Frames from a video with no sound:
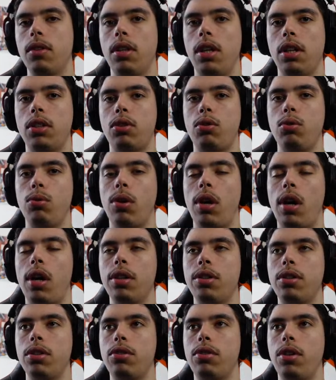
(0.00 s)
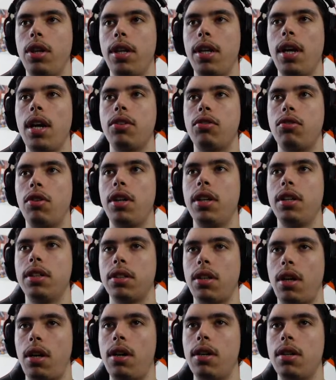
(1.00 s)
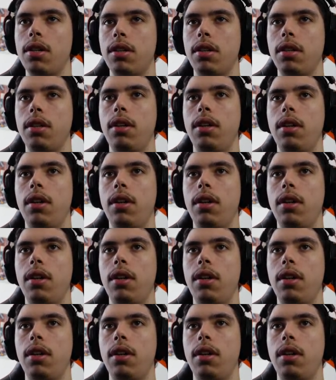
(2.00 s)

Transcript: It's too hard to trade. Yeah, trading is hard.